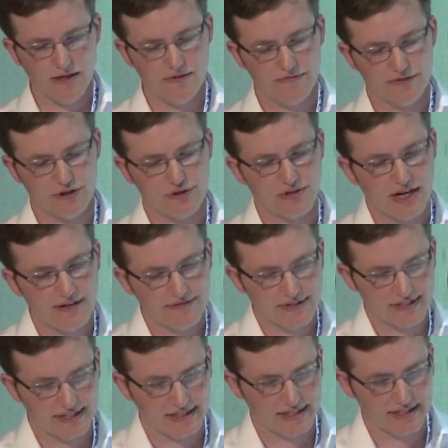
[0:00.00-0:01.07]
For
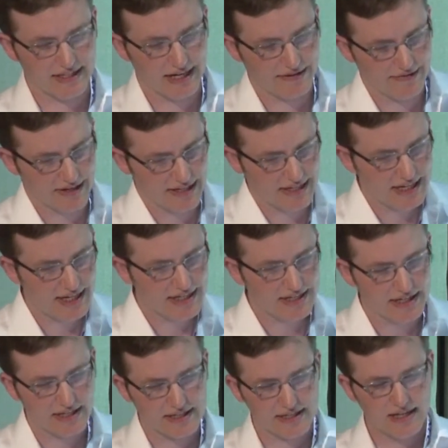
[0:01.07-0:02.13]
drivers, this is
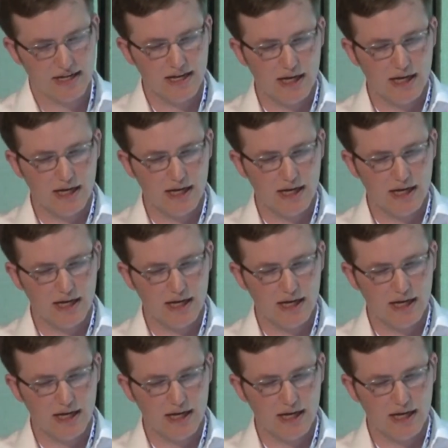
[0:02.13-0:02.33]
advantageous